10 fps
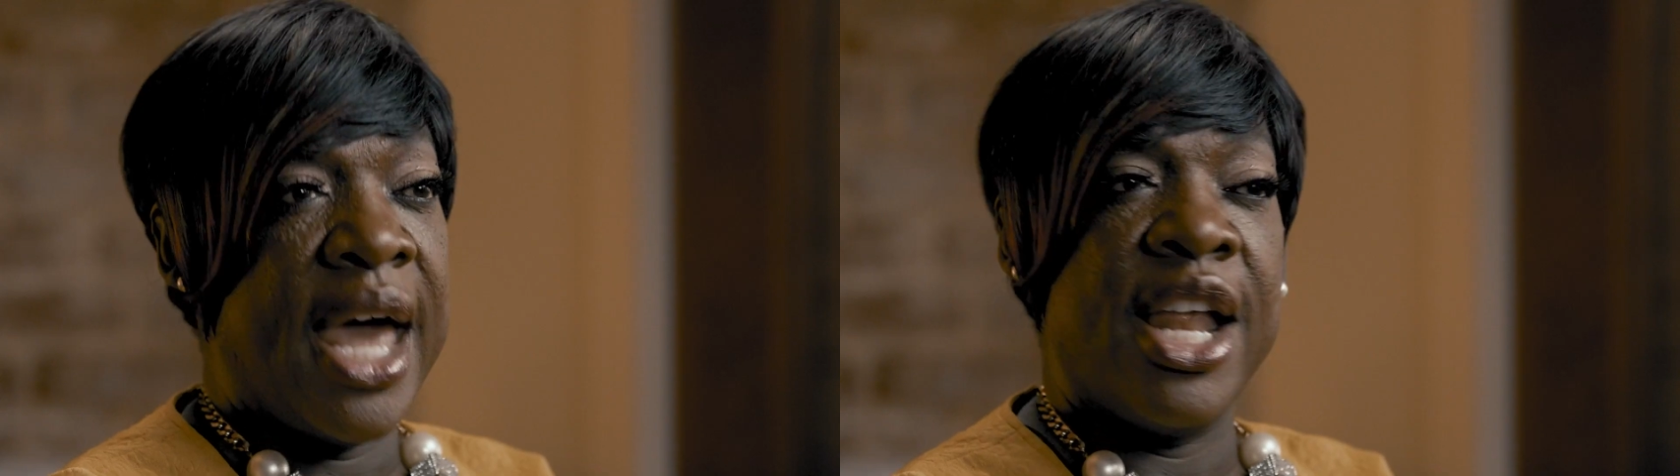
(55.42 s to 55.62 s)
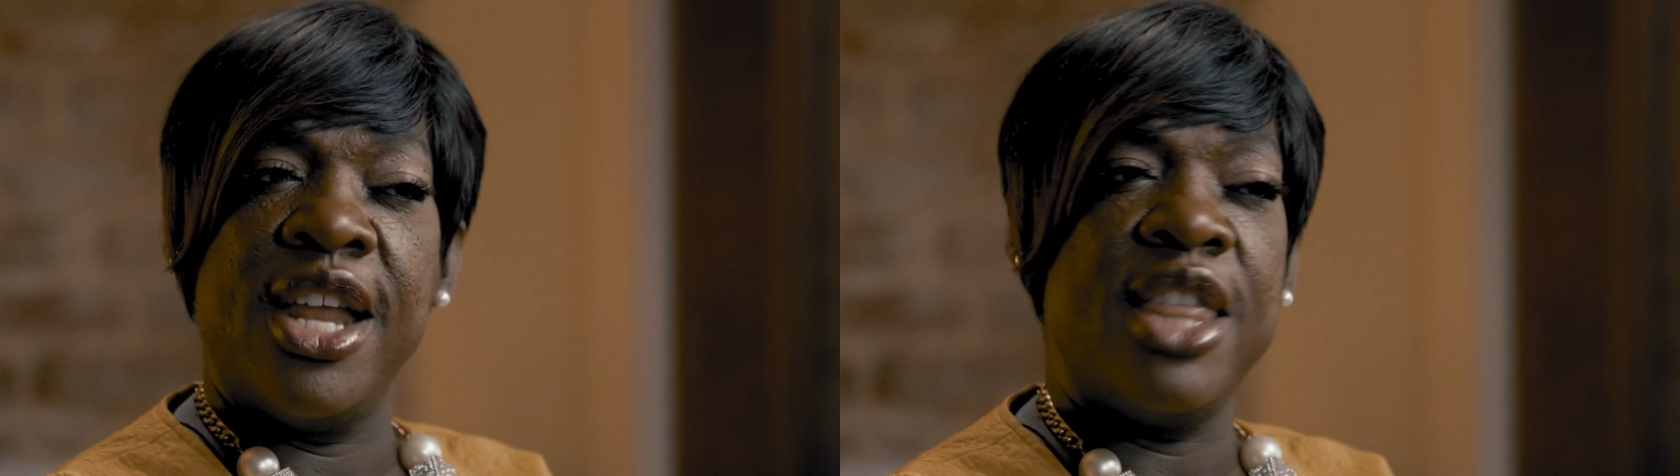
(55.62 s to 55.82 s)

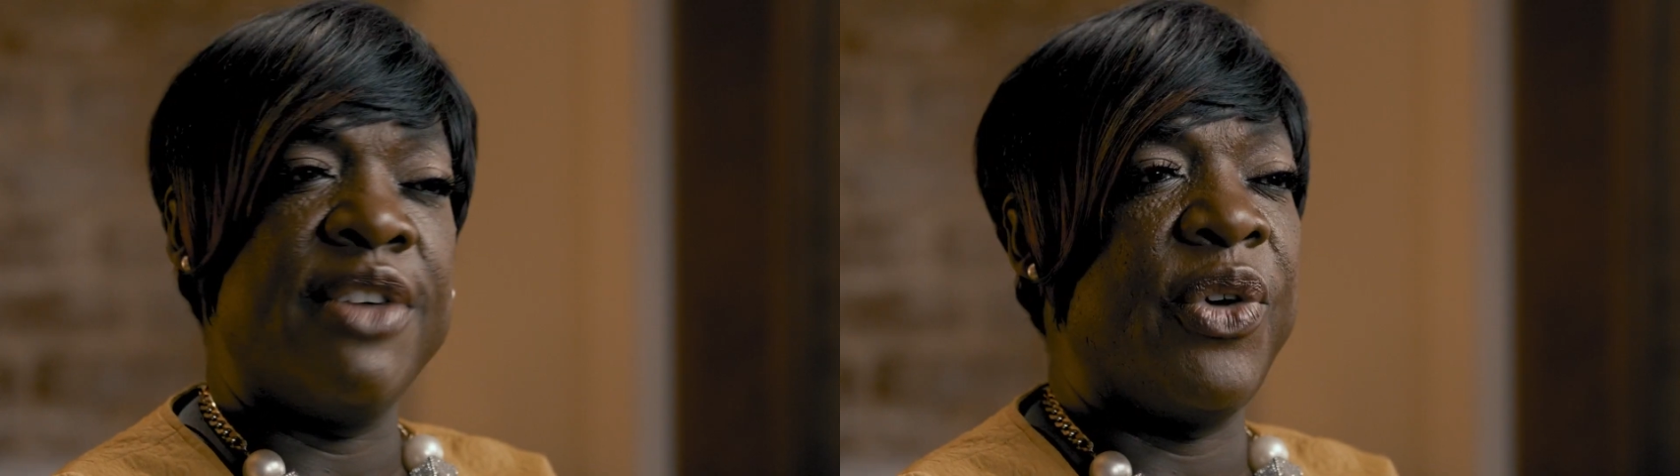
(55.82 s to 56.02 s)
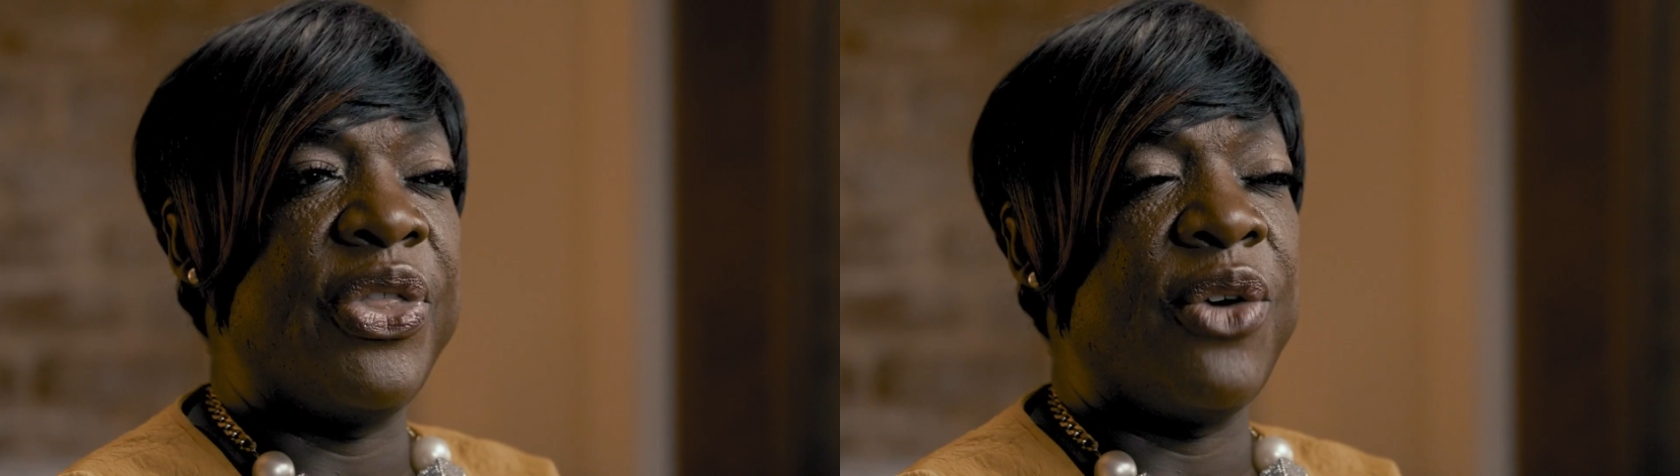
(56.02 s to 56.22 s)
and
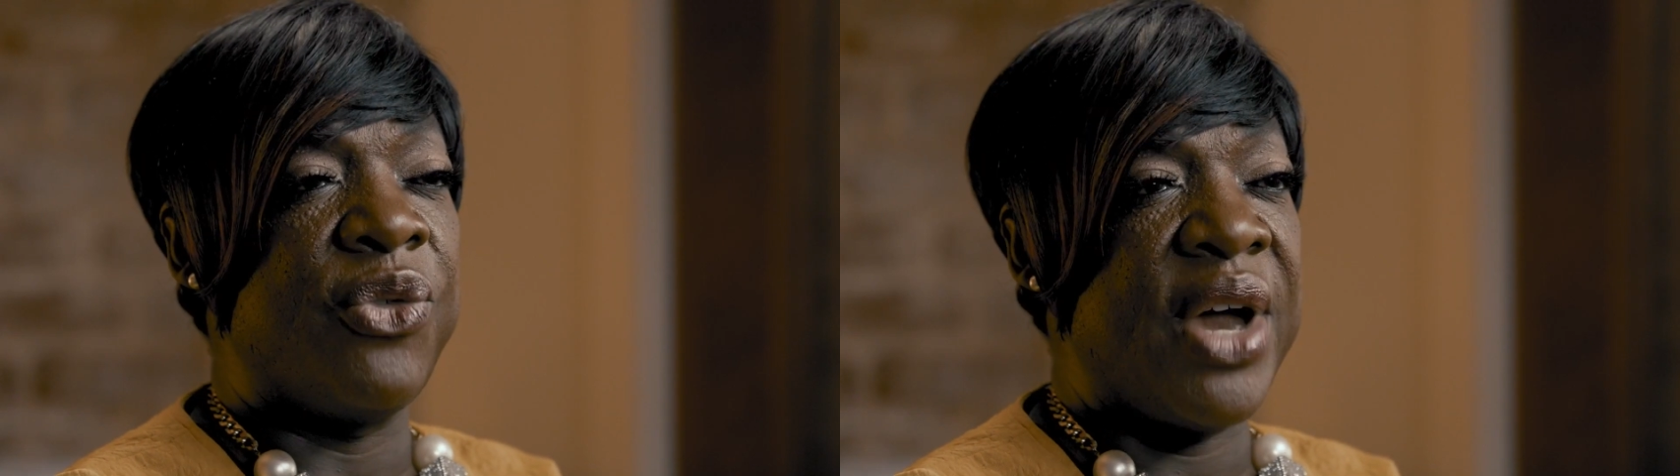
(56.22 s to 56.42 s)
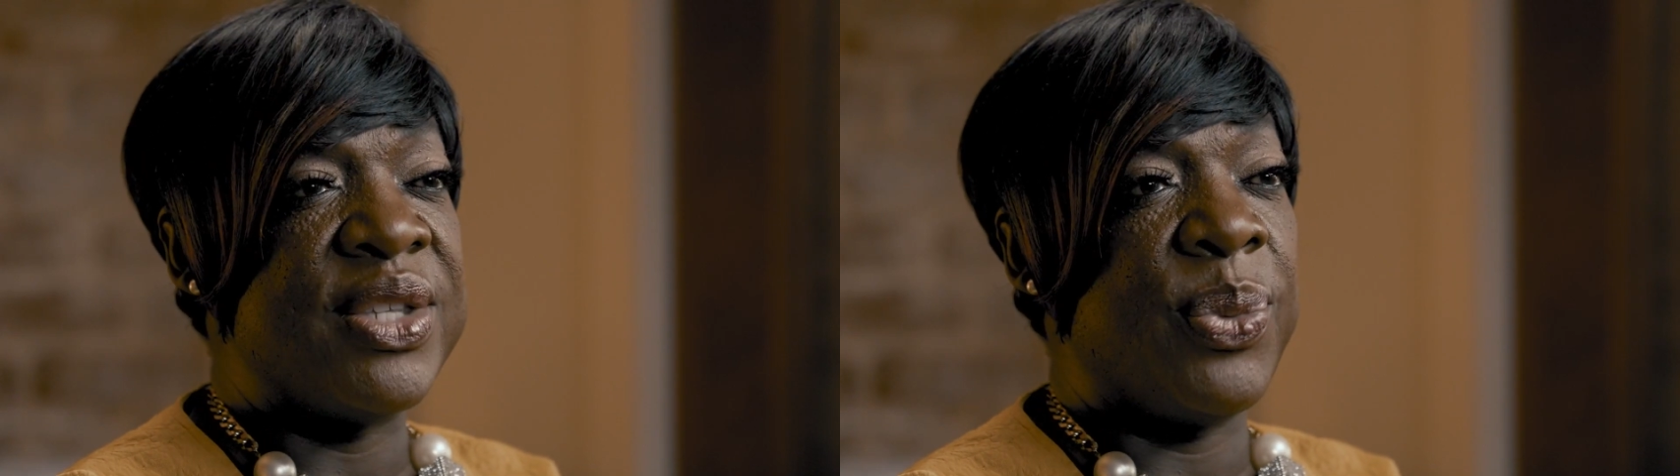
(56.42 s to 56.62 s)
another for their
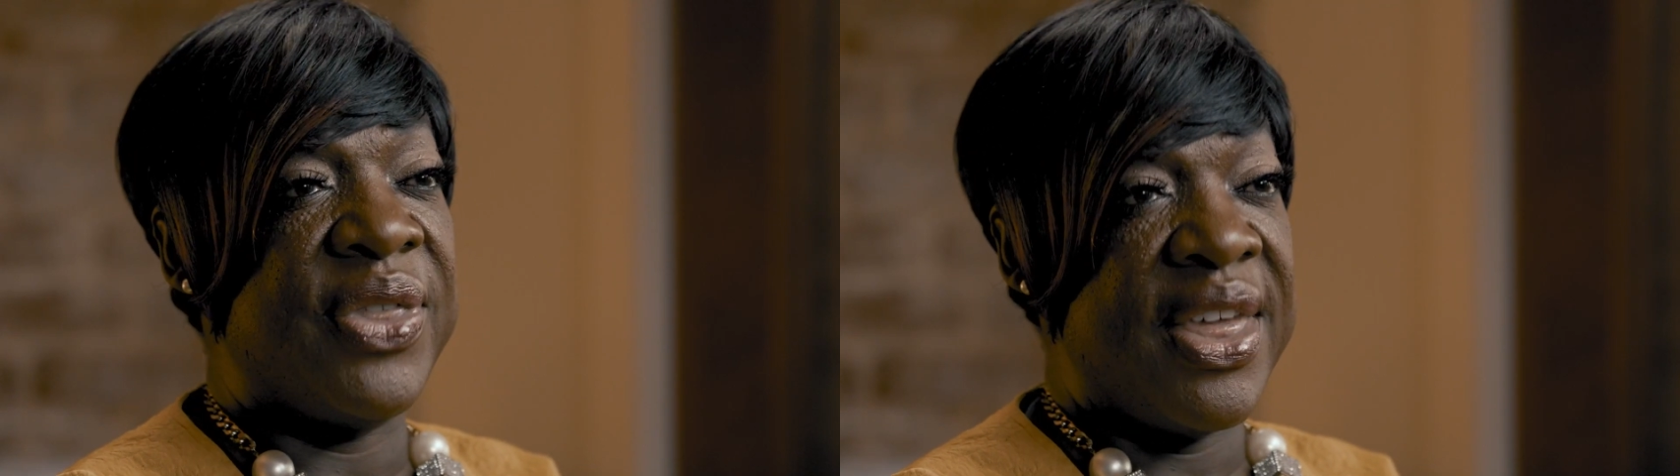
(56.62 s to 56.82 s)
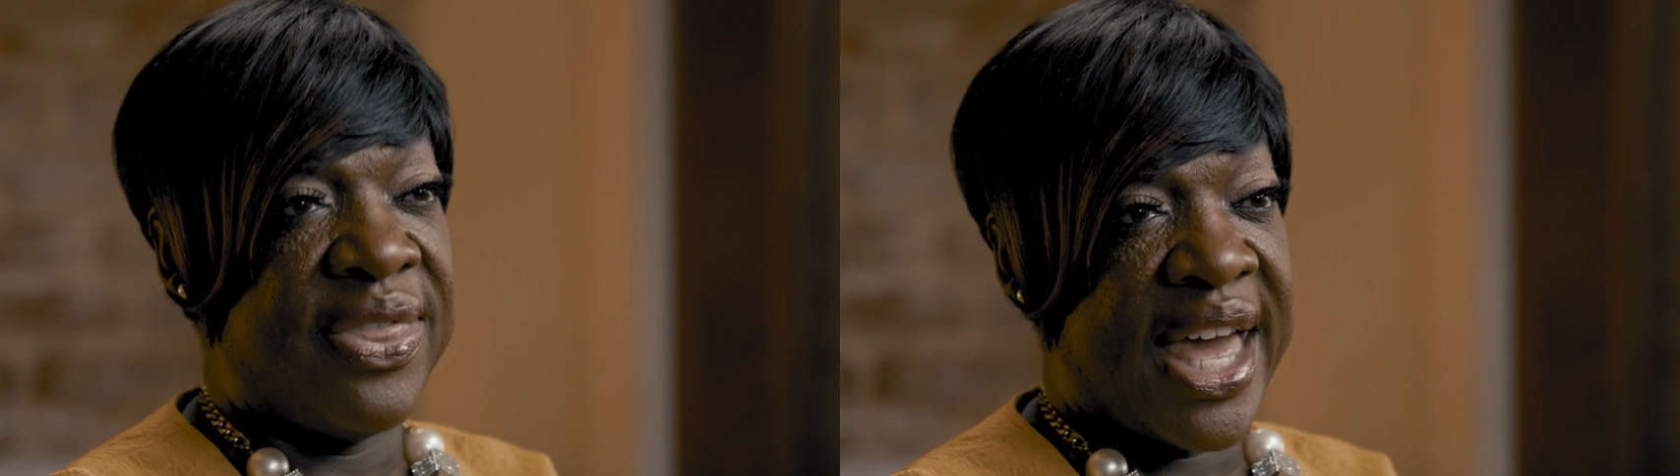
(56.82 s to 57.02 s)
race
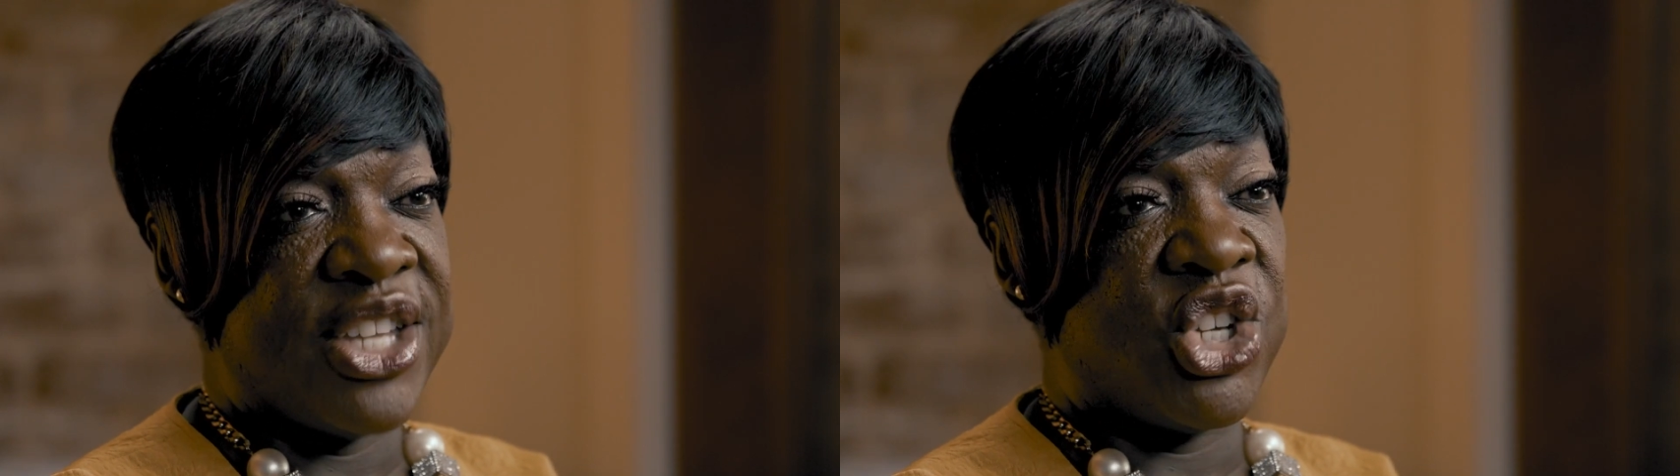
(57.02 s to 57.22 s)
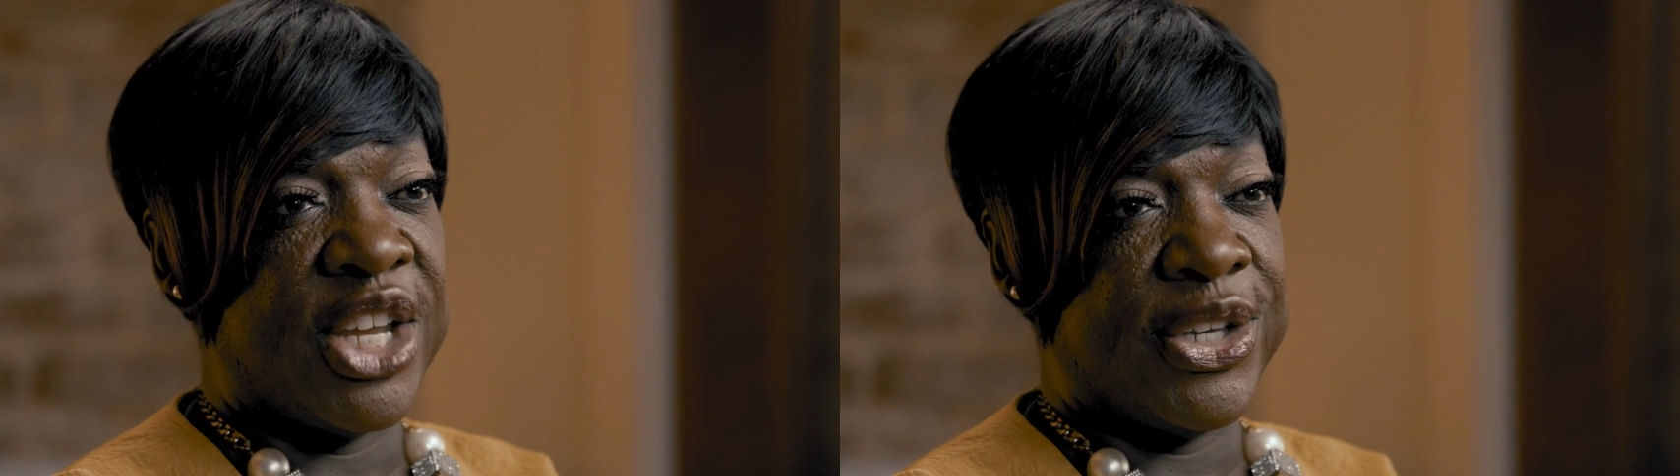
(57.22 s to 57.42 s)
within
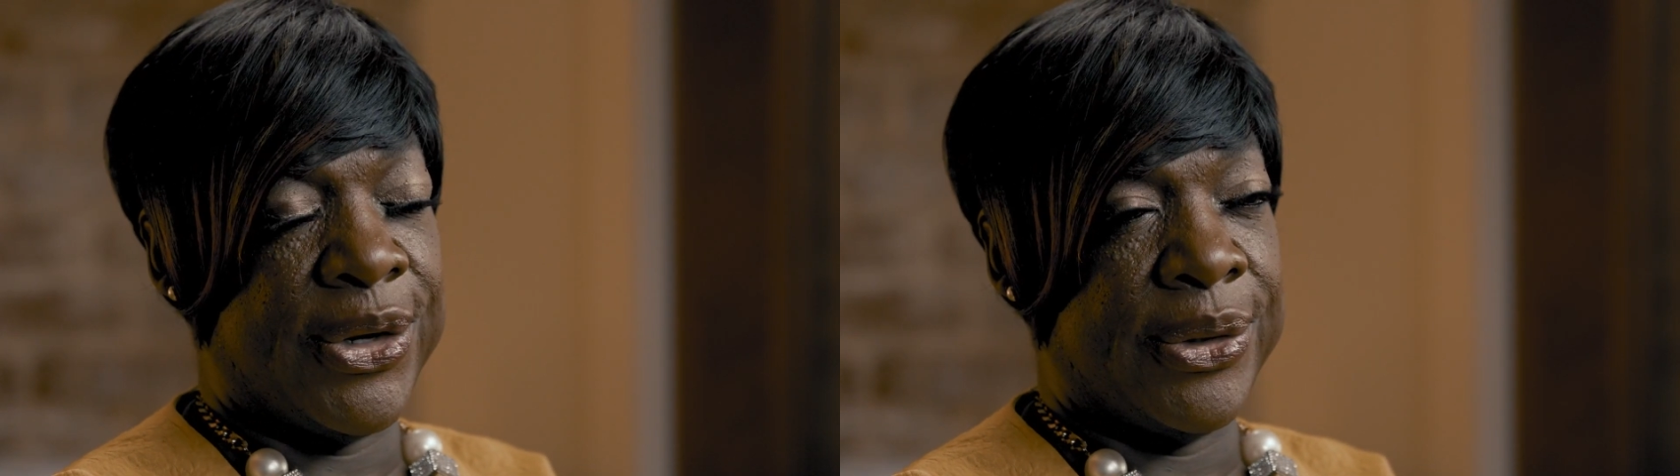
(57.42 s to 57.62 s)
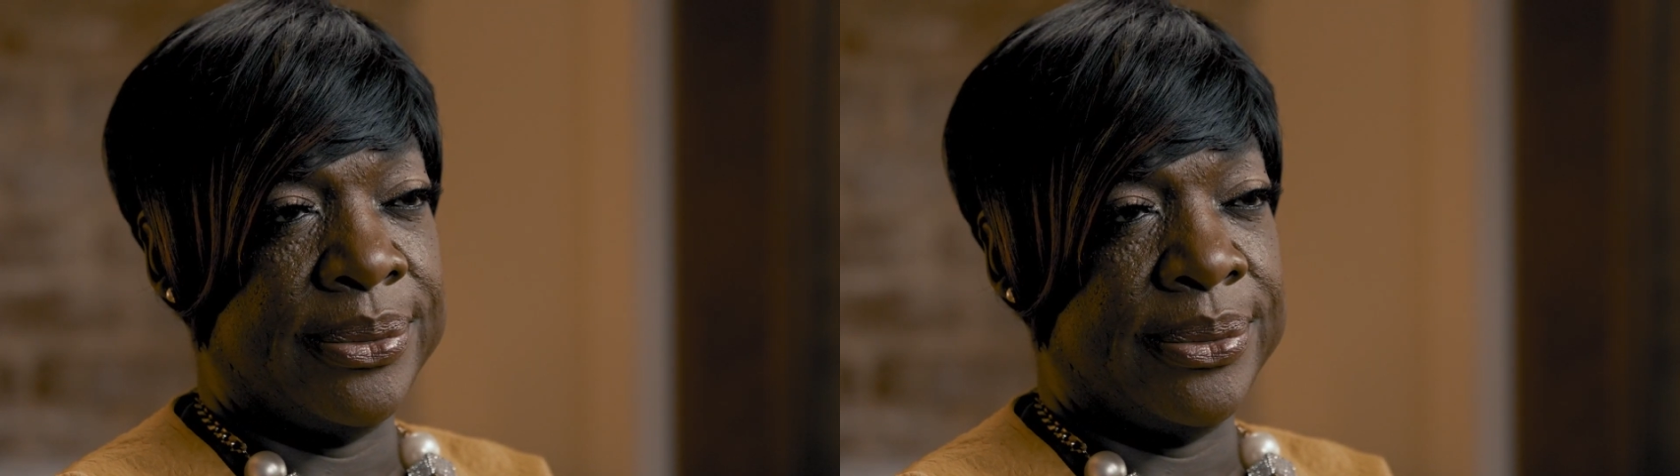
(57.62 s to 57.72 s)
that gender